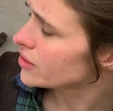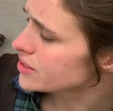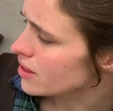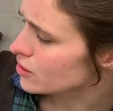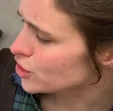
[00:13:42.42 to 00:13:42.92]

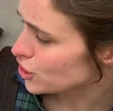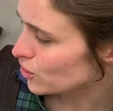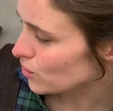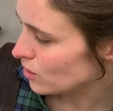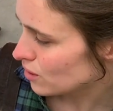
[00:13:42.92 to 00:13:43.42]
his other
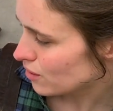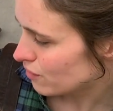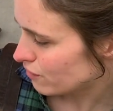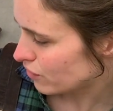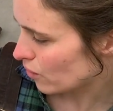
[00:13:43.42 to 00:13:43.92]
shoe,
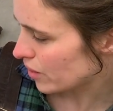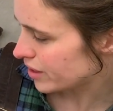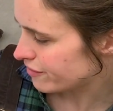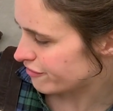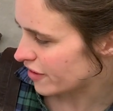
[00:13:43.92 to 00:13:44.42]

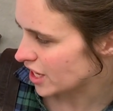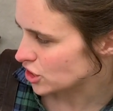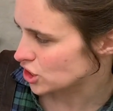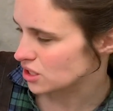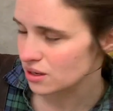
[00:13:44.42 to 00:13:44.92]
Floyd
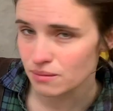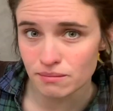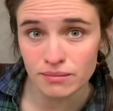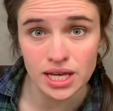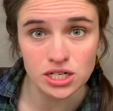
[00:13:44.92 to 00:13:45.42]
fetched
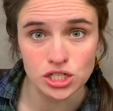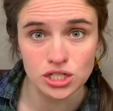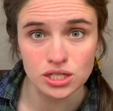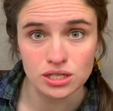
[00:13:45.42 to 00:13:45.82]
Mitch.